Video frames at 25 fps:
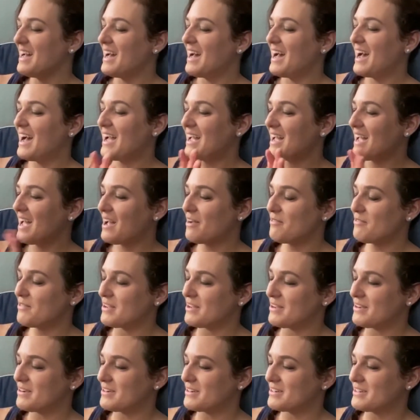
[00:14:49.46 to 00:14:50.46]
I have
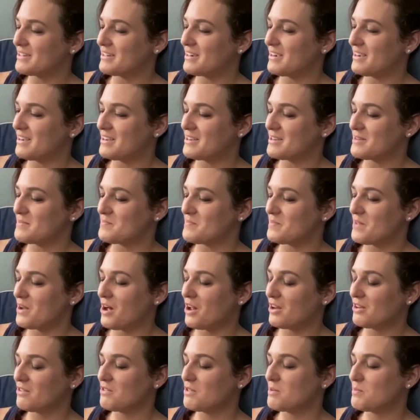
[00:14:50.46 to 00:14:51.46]
here
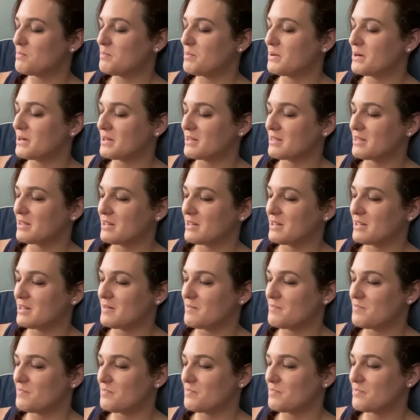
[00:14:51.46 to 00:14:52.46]
all of
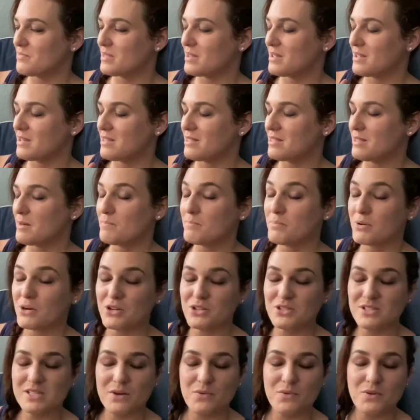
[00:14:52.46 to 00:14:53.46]
the
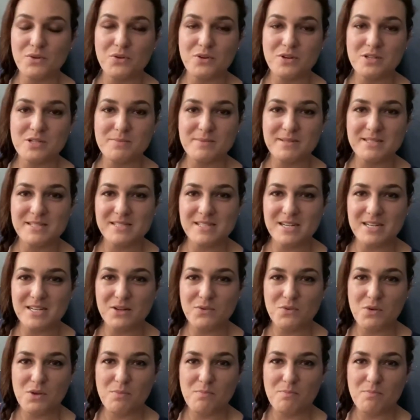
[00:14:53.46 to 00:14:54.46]
birds that we're going to be studying
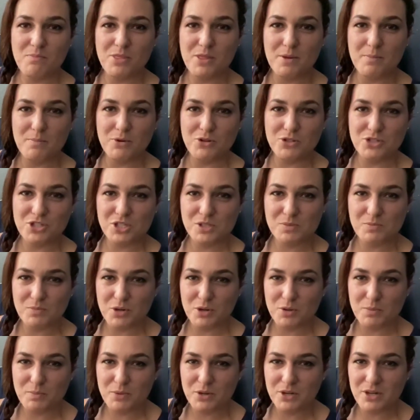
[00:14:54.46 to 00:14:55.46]
with the Burgess
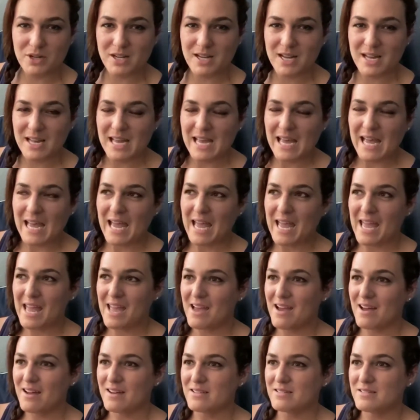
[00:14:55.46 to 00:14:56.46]
Bird book,
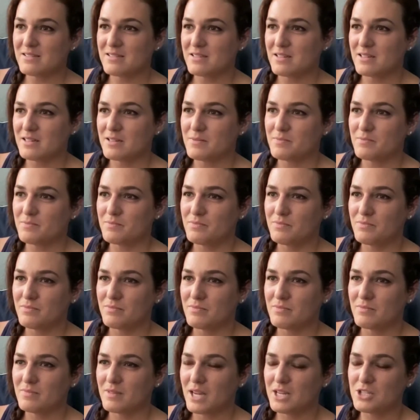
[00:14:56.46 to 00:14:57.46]
and
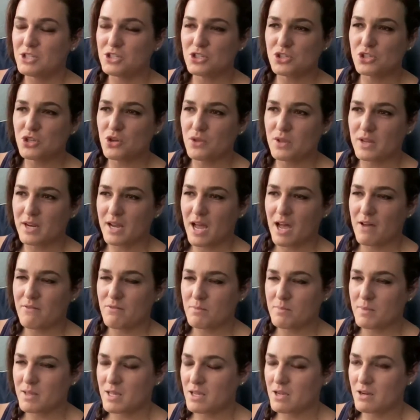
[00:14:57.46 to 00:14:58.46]
I just know that I have
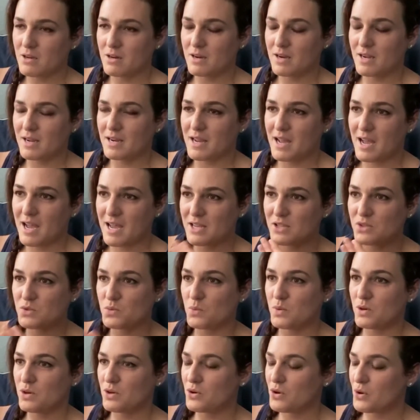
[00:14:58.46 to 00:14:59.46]
them here, and as
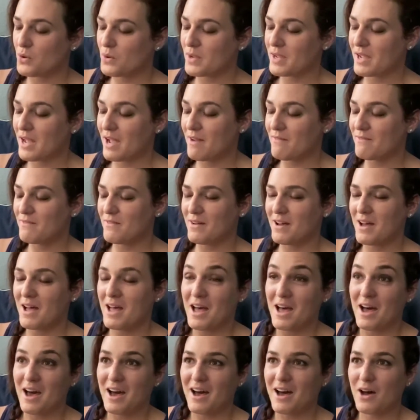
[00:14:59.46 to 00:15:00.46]
we're going, I have
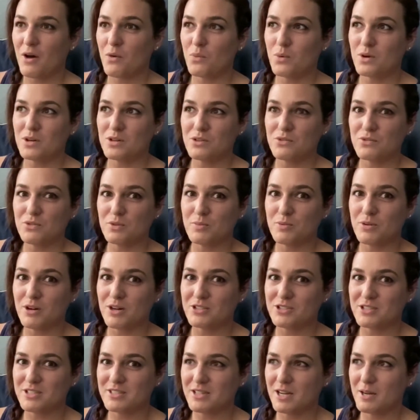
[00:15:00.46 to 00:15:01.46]
a wonderful
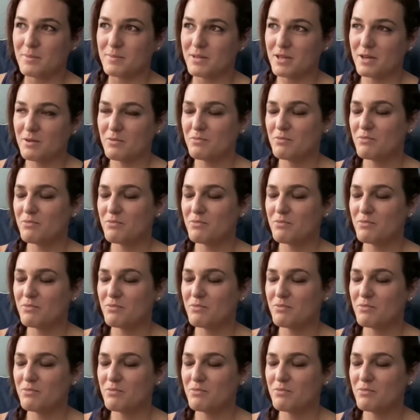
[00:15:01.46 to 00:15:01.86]
project coming up